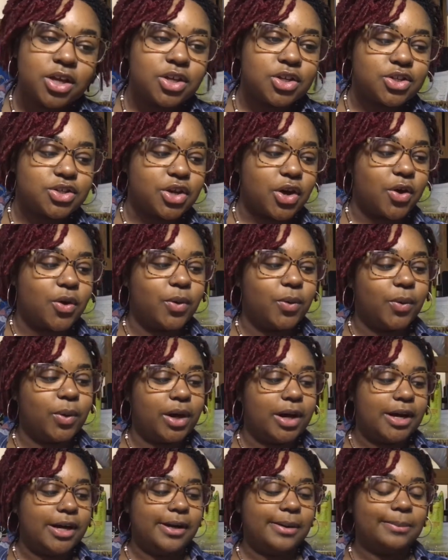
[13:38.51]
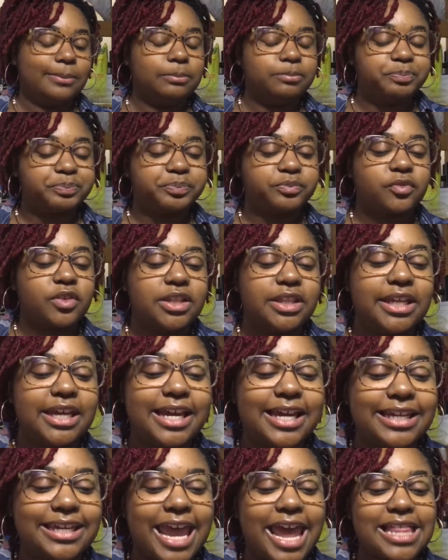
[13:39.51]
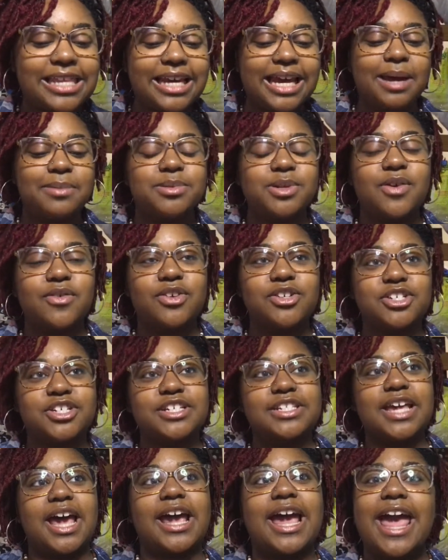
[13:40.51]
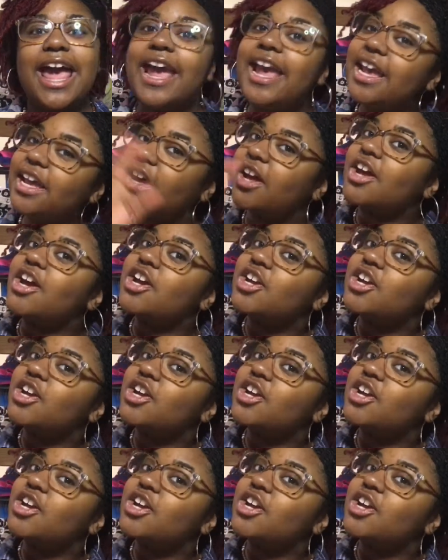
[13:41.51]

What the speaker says: So then Kaylin comes over and she's like, hey,